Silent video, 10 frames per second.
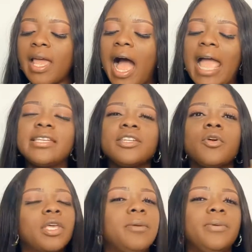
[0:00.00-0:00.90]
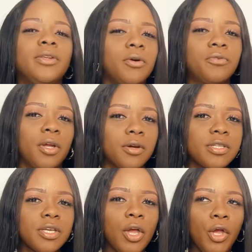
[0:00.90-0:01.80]
I did not keep enough
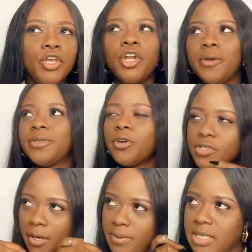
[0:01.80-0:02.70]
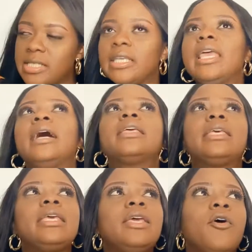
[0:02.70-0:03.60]
records. You know, you'll be talking to a business in
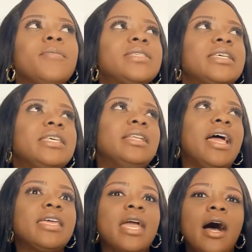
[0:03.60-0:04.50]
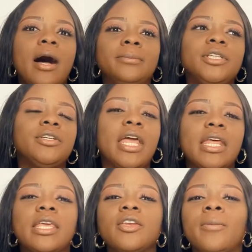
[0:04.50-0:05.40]
Yankee or a business in like the
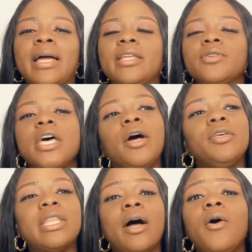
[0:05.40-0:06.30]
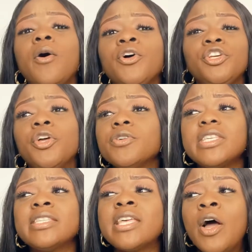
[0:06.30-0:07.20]
United Kingdom, and they'll tell you that, oh, you know,
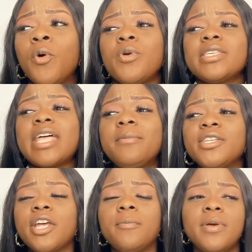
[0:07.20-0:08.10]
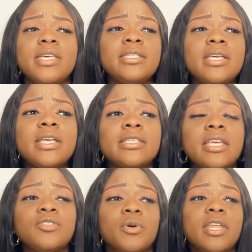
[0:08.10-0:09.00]
since we established our business
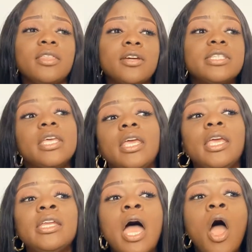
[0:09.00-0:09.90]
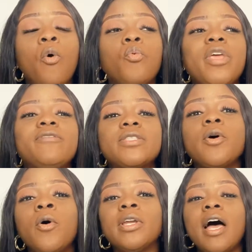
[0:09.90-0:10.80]
in 2013, we've
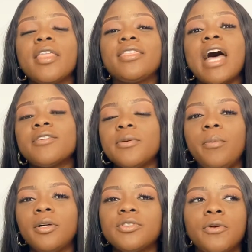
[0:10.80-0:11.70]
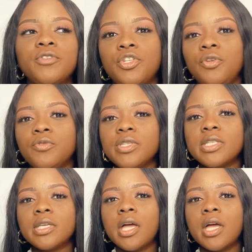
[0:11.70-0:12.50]
sold 1,000 bottles of juice.